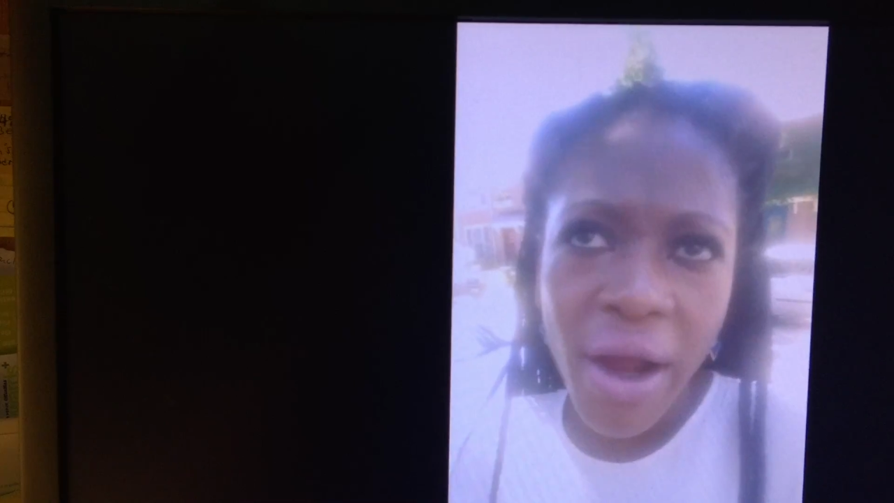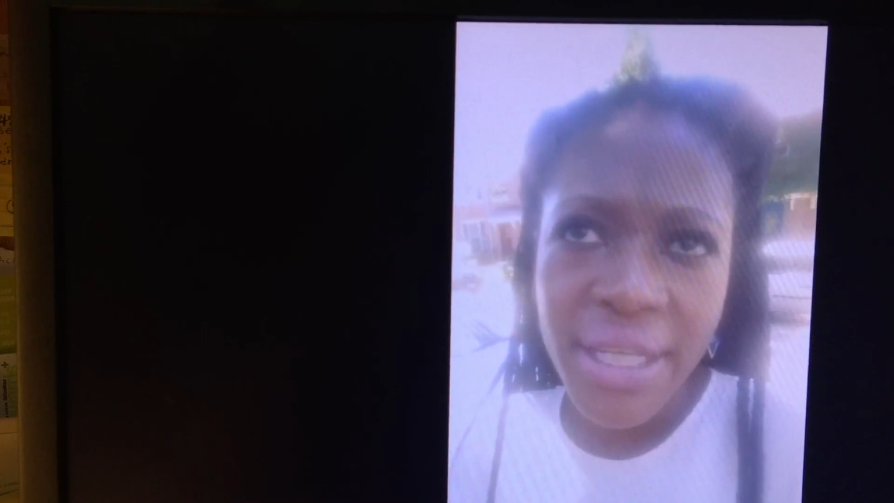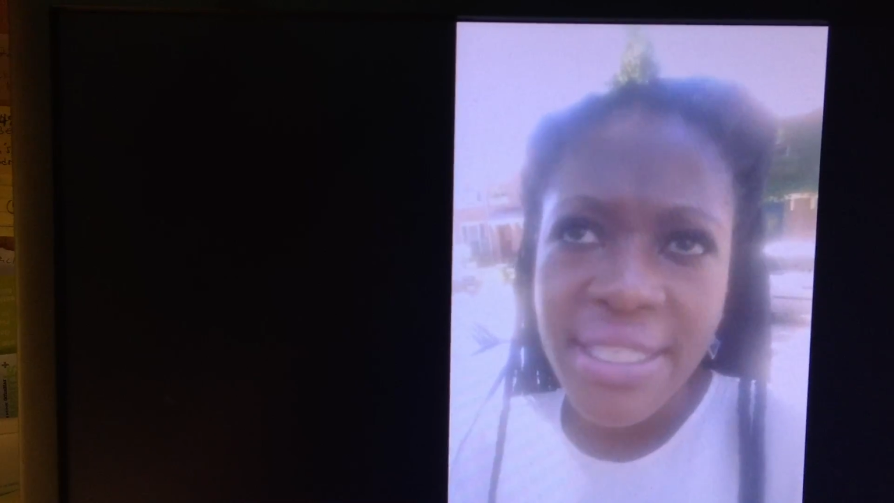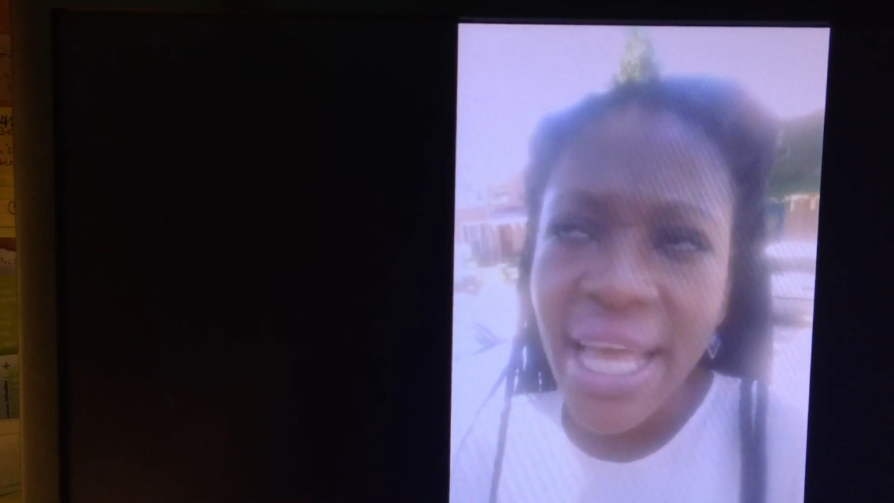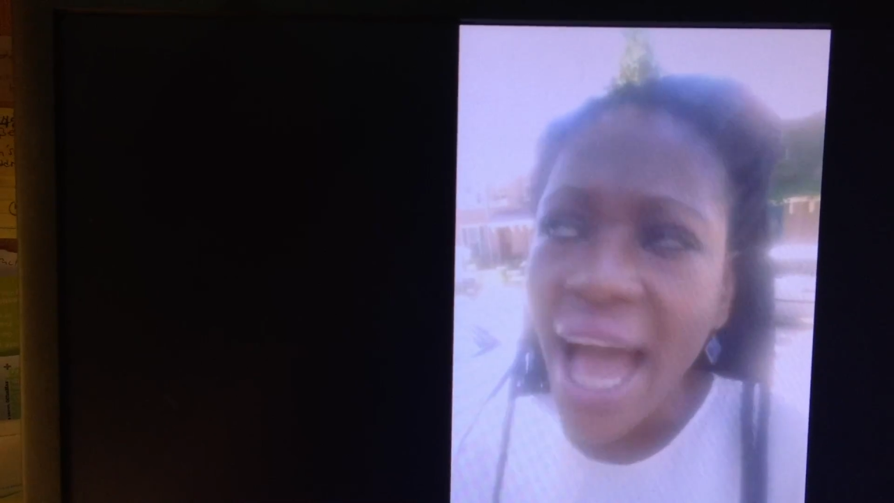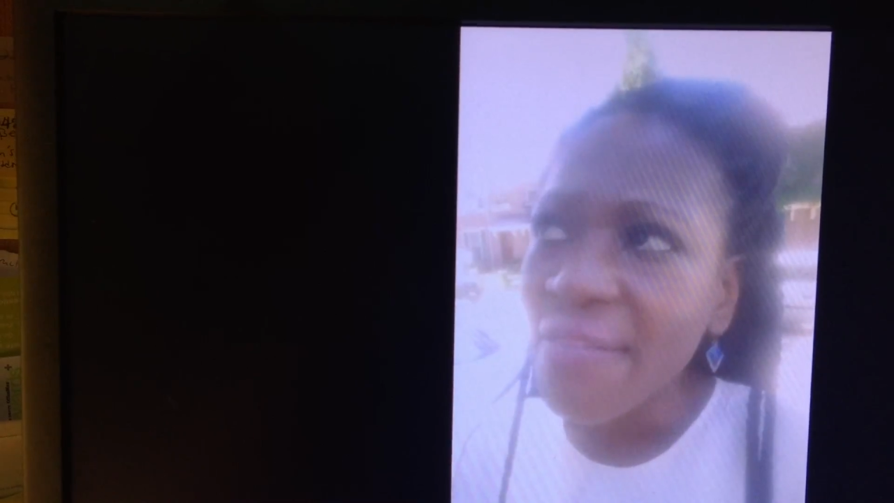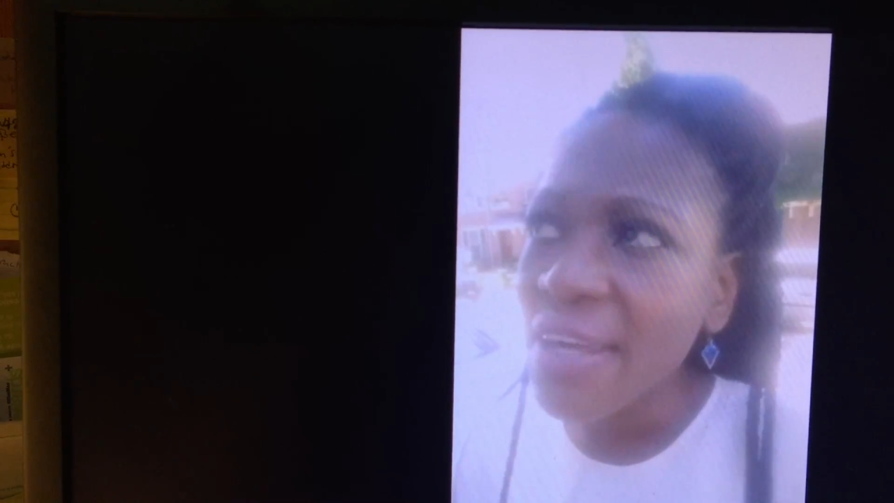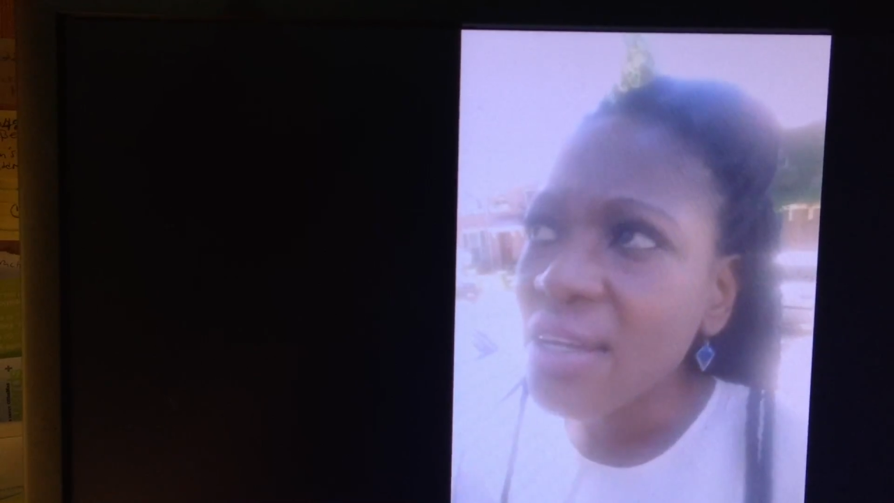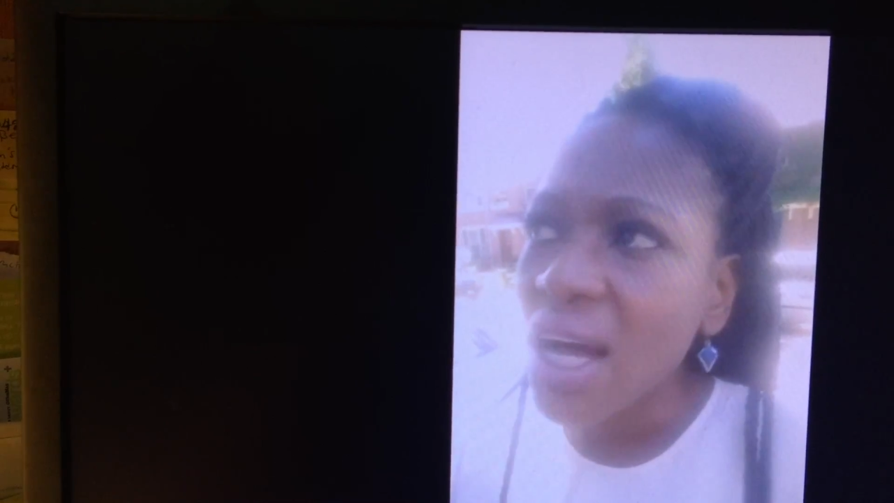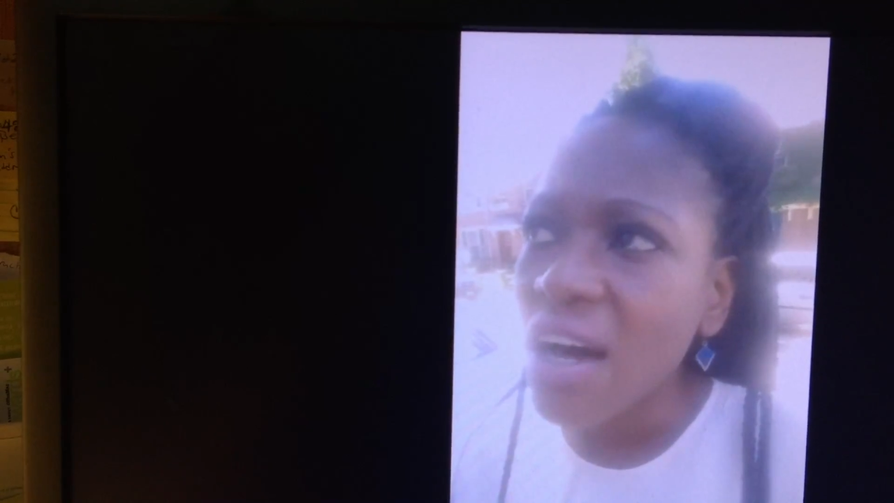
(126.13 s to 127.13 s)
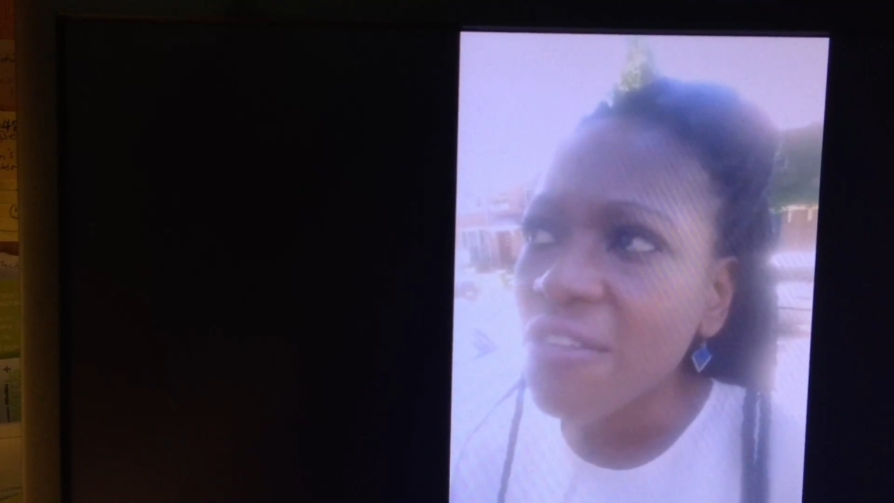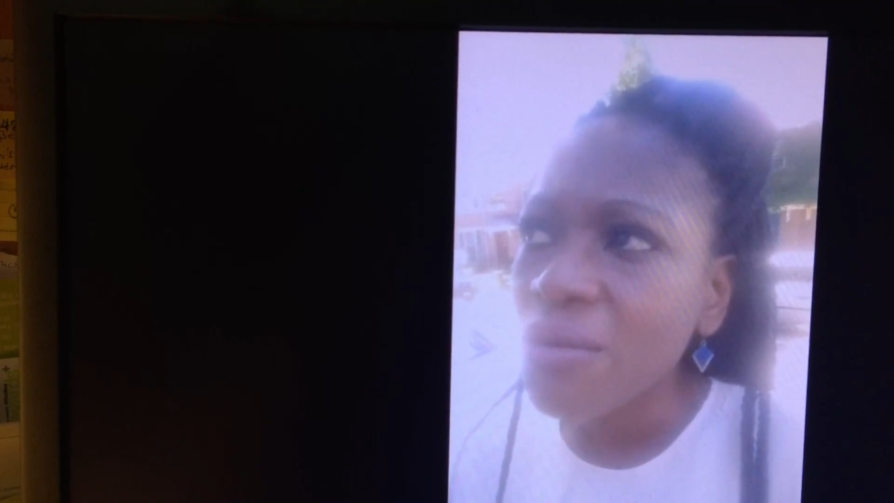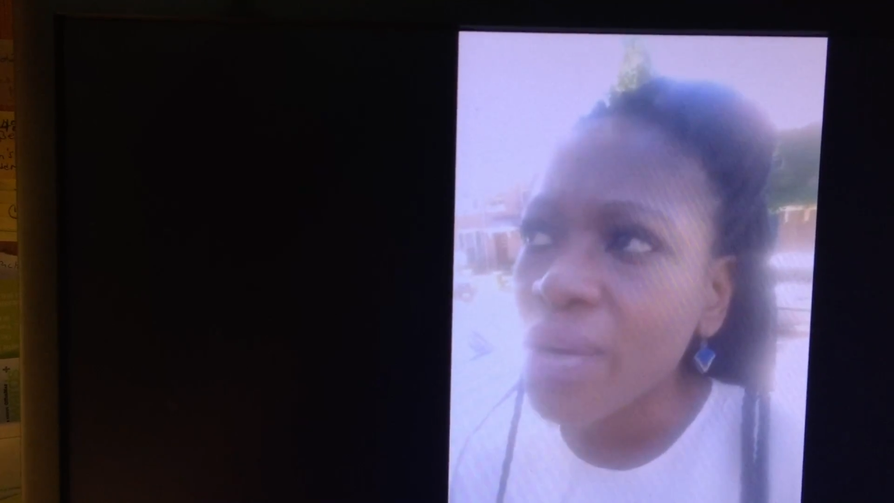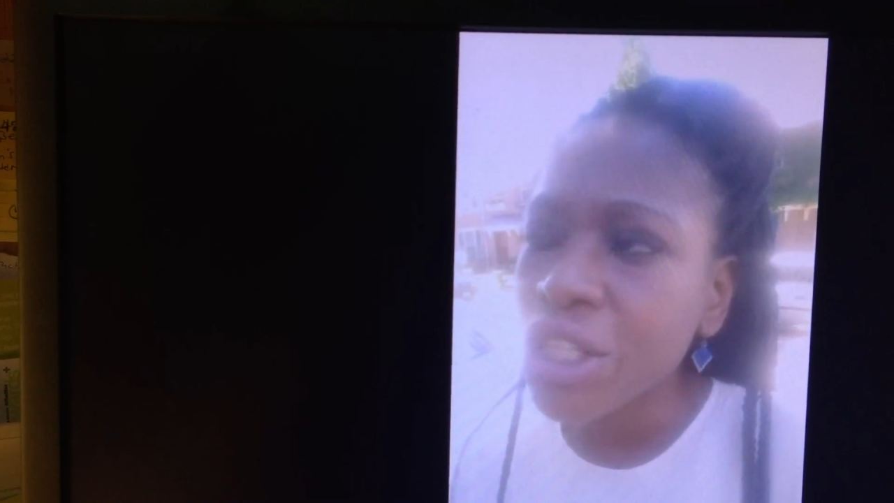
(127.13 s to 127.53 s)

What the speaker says: aren't savvy enough,